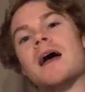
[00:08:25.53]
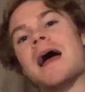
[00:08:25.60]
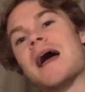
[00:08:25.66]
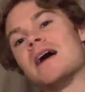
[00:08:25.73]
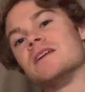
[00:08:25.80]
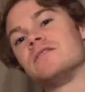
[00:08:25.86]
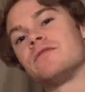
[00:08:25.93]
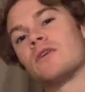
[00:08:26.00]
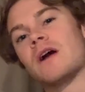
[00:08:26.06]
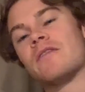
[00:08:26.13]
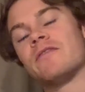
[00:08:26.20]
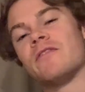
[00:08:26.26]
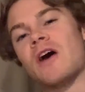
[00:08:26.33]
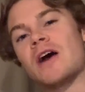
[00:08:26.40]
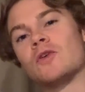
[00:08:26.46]
And for our
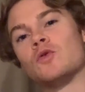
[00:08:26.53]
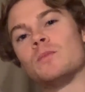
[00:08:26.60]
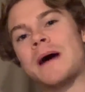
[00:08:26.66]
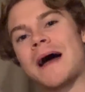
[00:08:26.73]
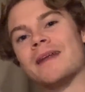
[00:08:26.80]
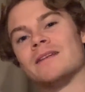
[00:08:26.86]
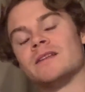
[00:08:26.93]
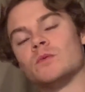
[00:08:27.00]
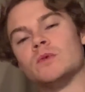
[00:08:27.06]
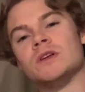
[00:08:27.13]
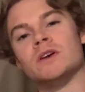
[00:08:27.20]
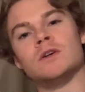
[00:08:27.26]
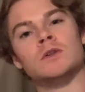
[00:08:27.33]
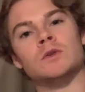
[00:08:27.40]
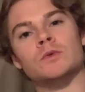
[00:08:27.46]
final pattern that we
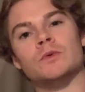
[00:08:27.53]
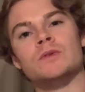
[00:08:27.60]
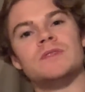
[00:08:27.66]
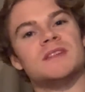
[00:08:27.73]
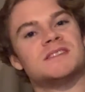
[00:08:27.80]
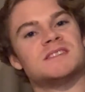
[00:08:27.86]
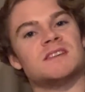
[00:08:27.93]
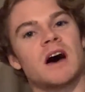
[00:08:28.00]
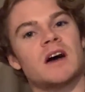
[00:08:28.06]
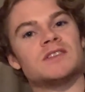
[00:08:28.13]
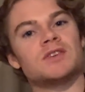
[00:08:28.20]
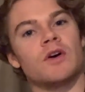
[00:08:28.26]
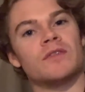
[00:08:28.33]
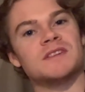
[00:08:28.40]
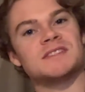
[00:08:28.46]
include that starts
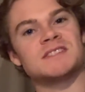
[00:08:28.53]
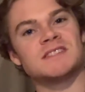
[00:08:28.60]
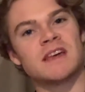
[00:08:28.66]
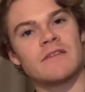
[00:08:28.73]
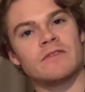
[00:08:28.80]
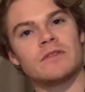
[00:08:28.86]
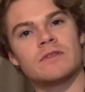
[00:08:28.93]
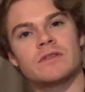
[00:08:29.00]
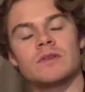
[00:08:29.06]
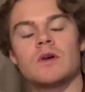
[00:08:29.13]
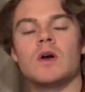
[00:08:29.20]
on the seventh,